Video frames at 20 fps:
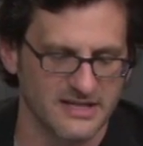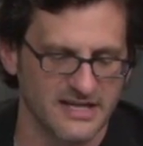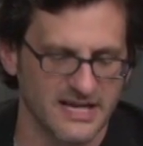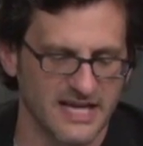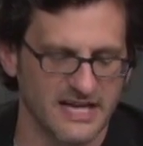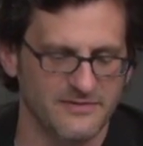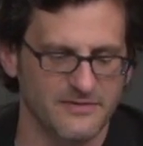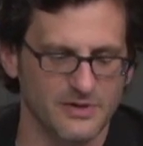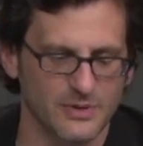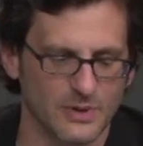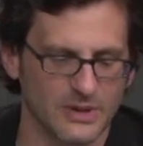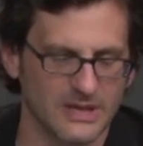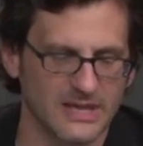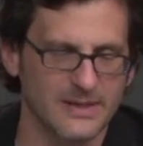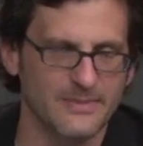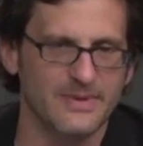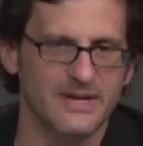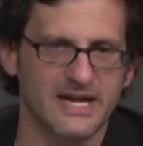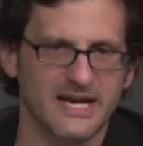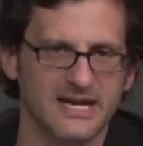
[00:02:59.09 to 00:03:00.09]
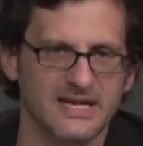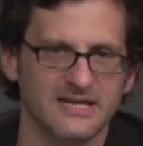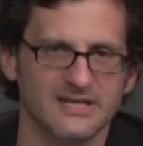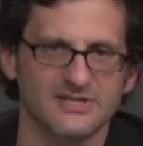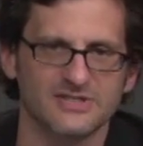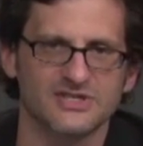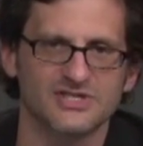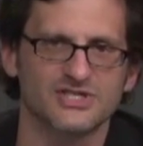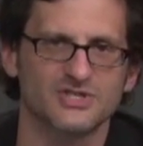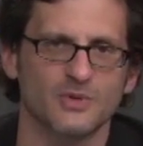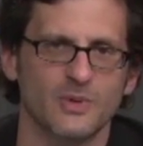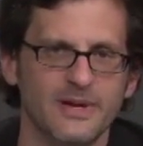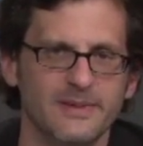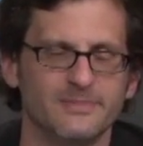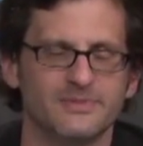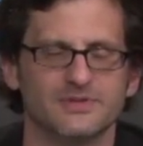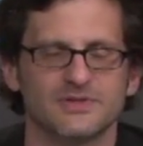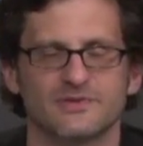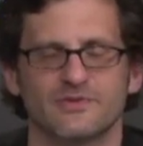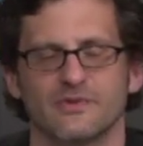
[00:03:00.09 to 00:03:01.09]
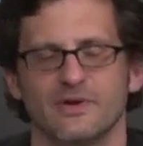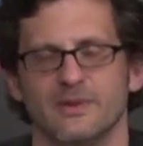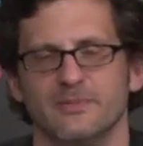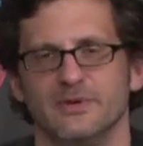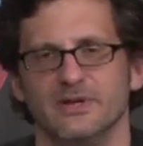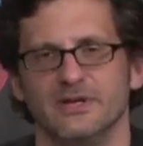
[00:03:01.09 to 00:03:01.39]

And if you eliminate sweeps from